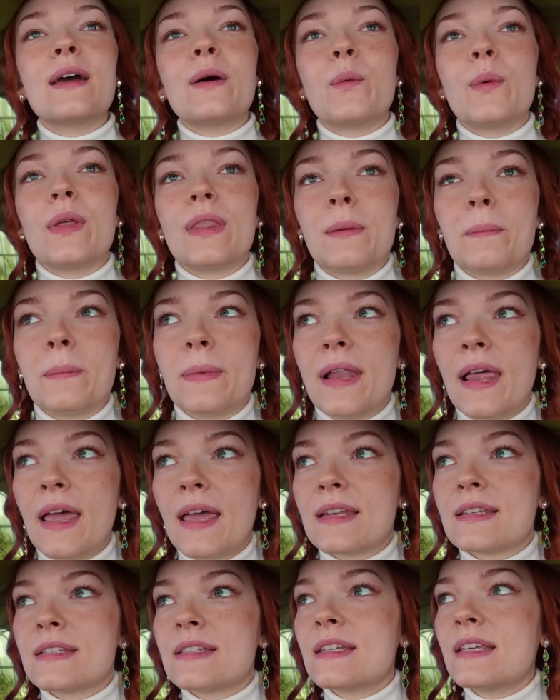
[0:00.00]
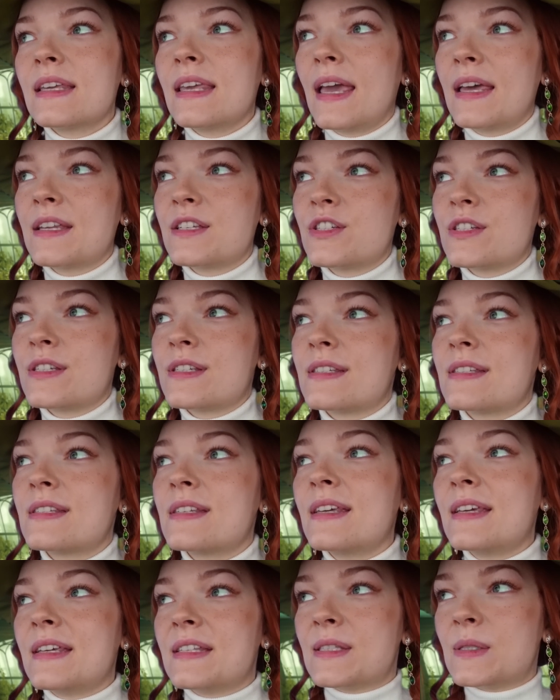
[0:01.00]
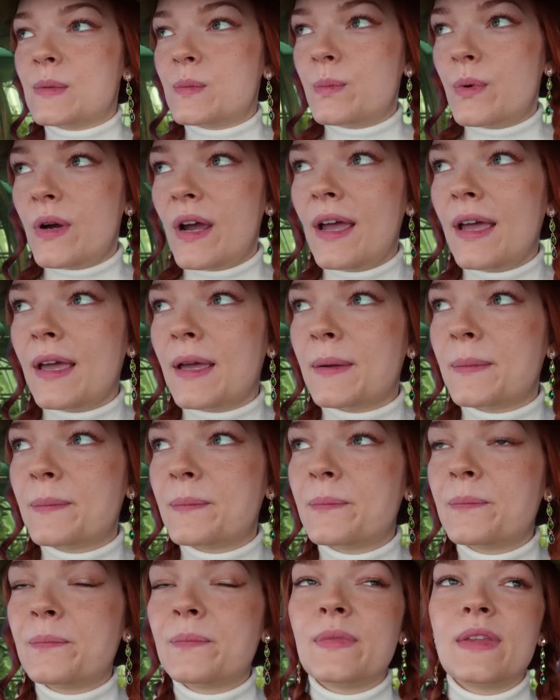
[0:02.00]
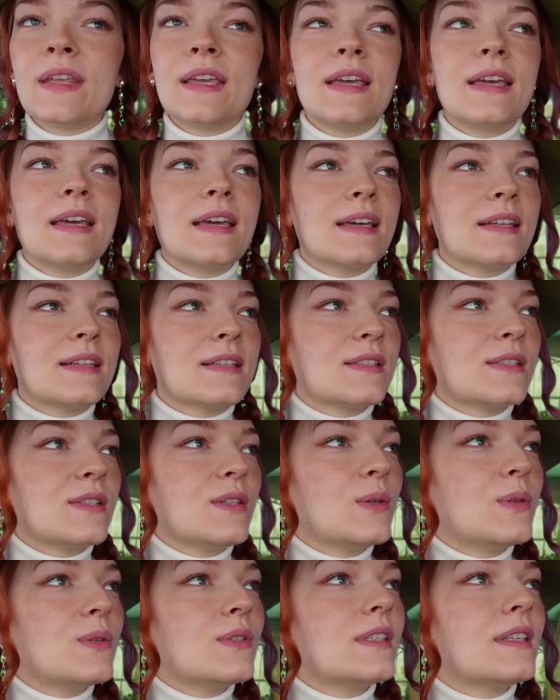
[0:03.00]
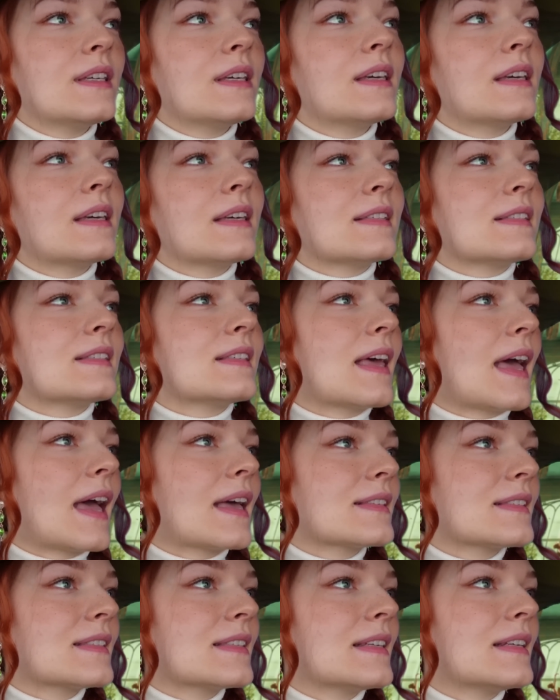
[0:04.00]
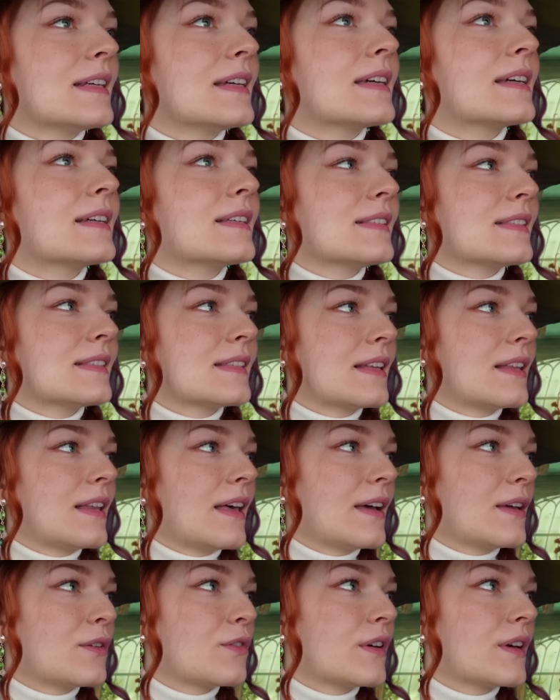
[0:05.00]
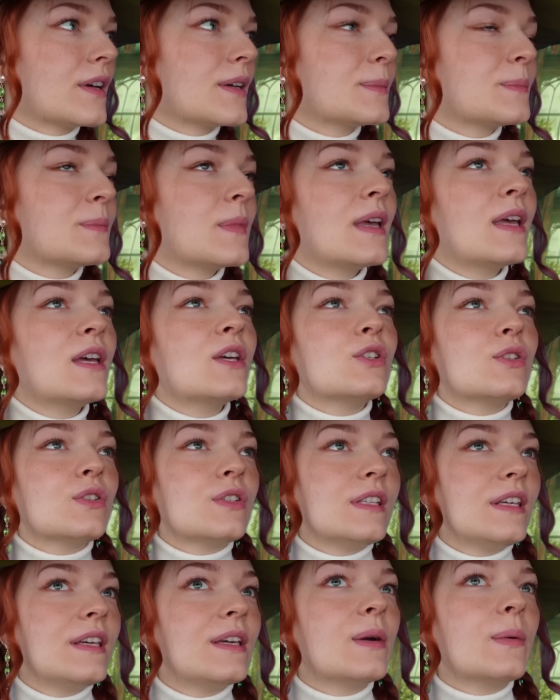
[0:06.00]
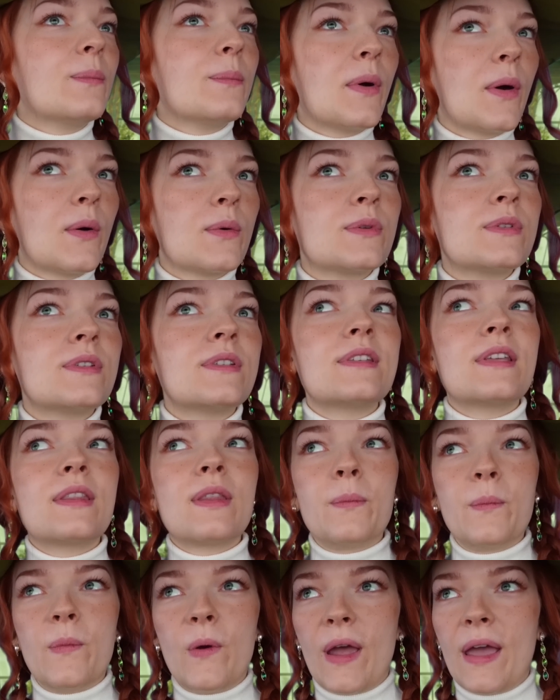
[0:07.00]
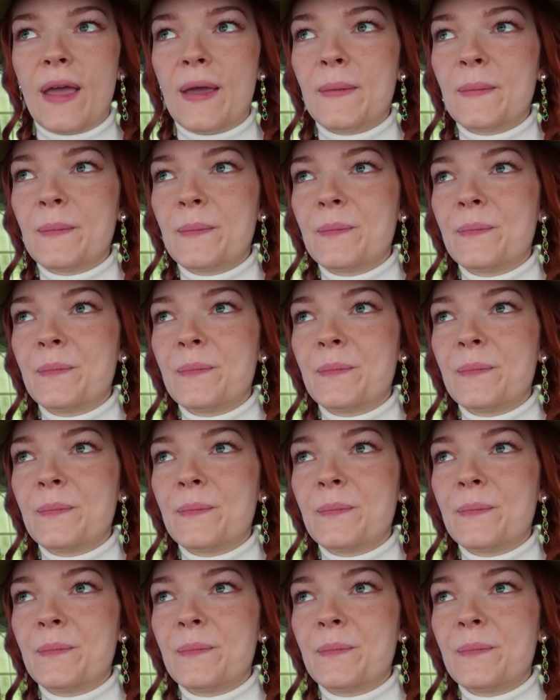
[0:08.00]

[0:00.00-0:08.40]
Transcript: when the plant catches its prey, it is using its acidic saliva to decompose the prey.